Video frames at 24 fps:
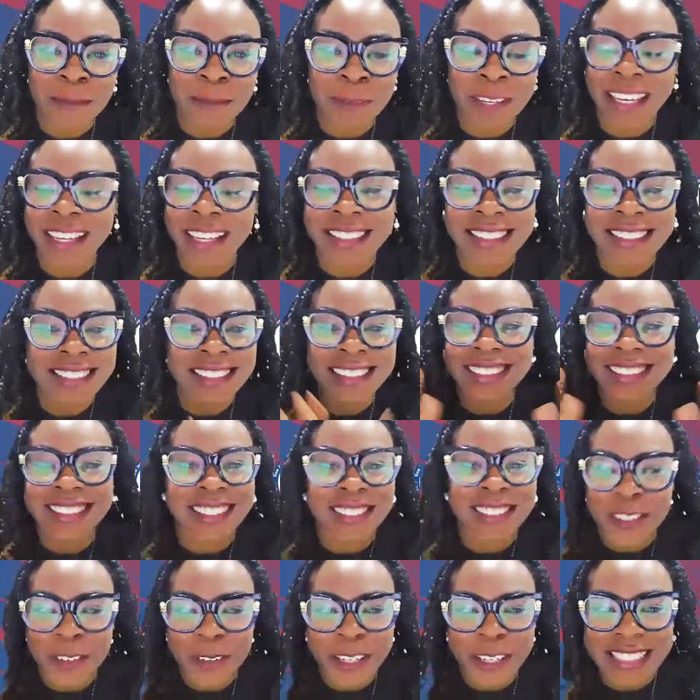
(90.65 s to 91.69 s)
Yeah,
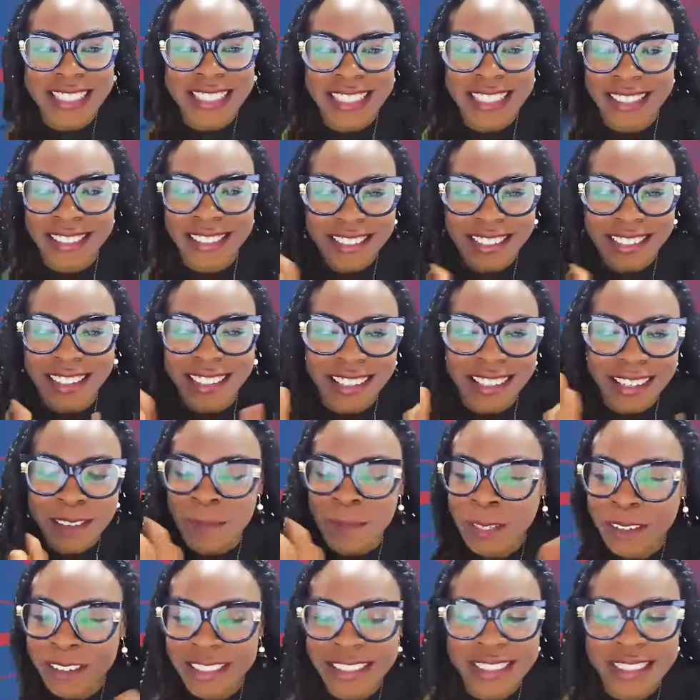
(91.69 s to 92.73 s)
it's crazy to think
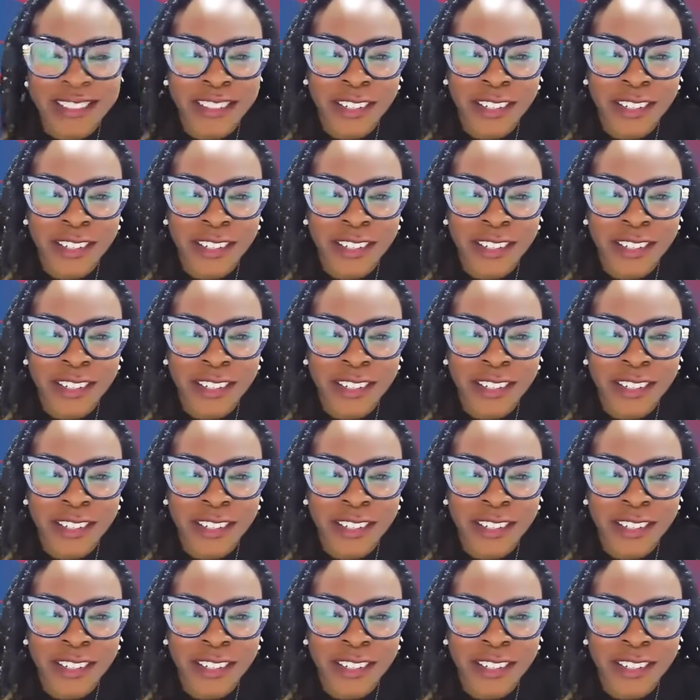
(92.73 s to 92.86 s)
about us